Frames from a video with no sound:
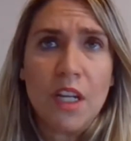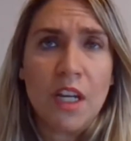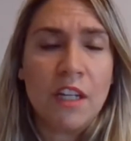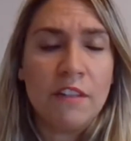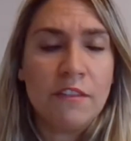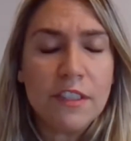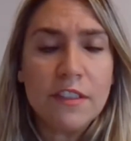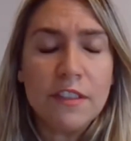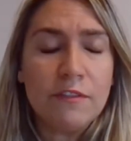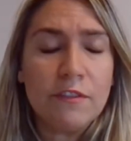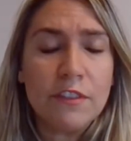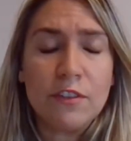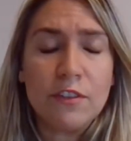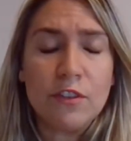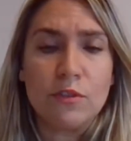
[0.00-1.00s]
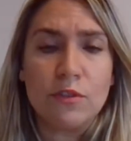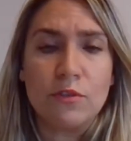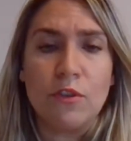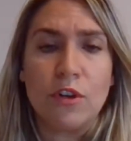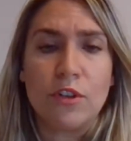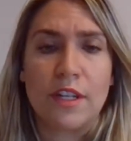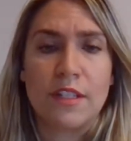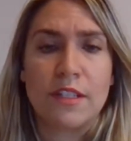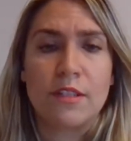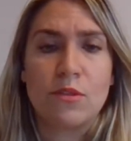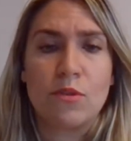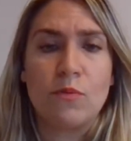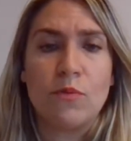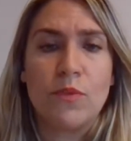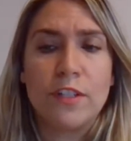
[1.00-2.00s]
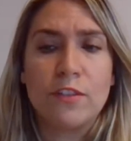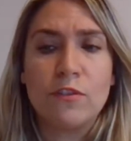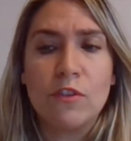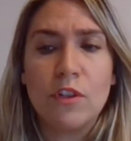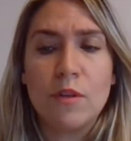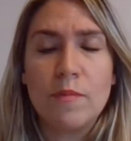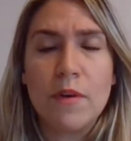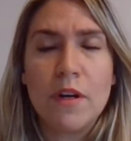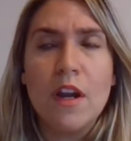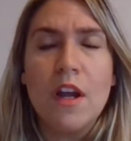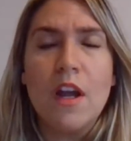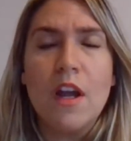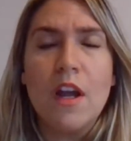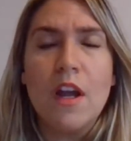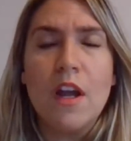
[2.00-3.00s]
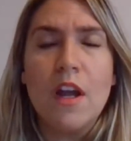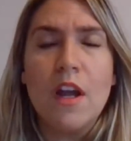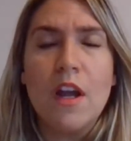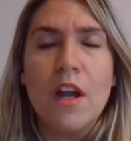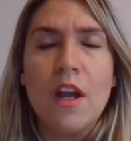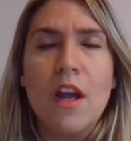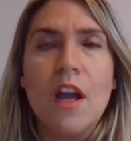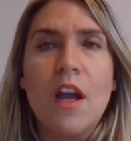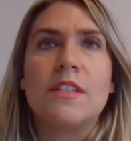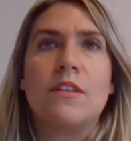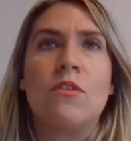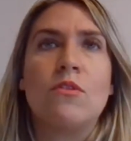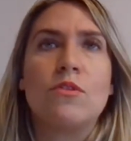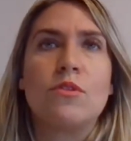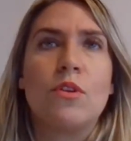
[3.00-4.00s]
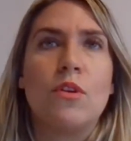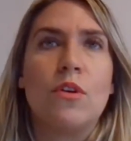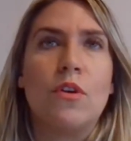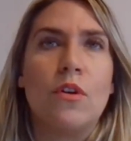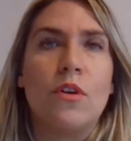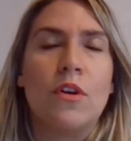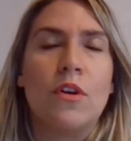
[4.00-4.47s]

and even you work as a software developer. These also